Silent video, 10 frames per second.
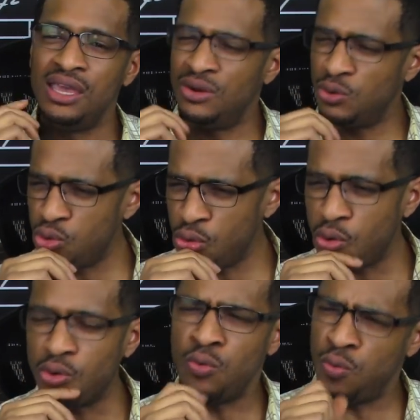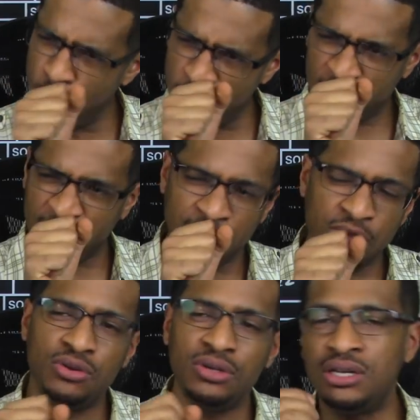oh, okay,
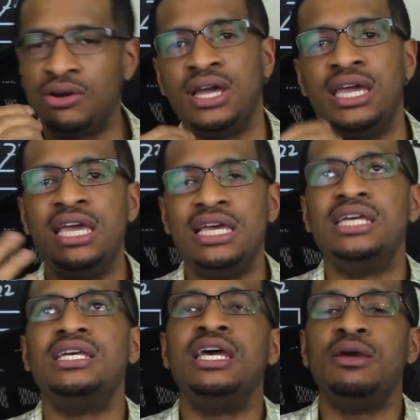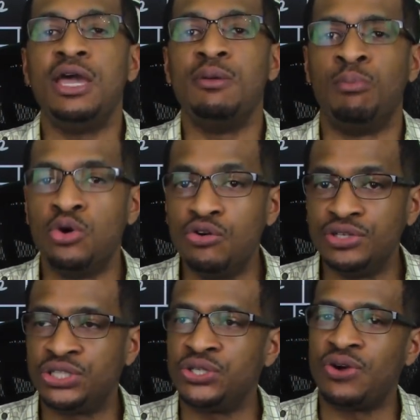you you know, it, it, it, it moves you.